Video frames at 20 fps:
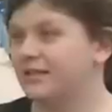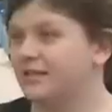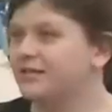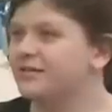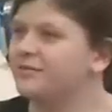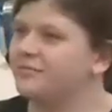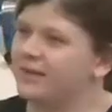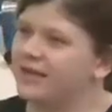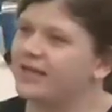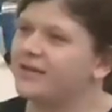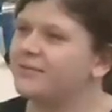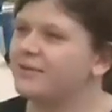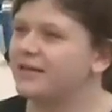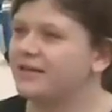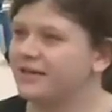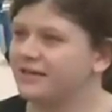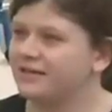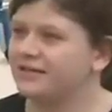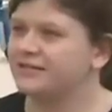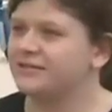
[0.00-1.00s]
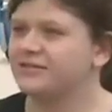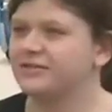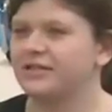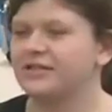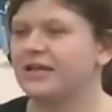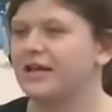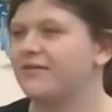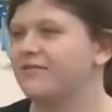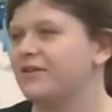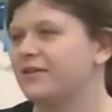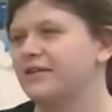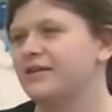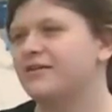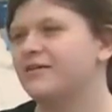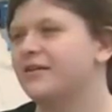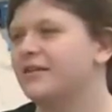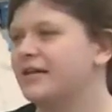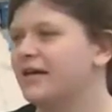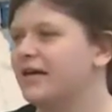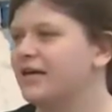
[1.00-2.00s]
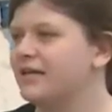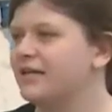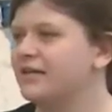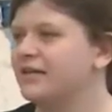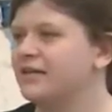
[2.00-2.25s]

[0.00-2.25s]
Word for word: little baby shouldn't have to deal with that.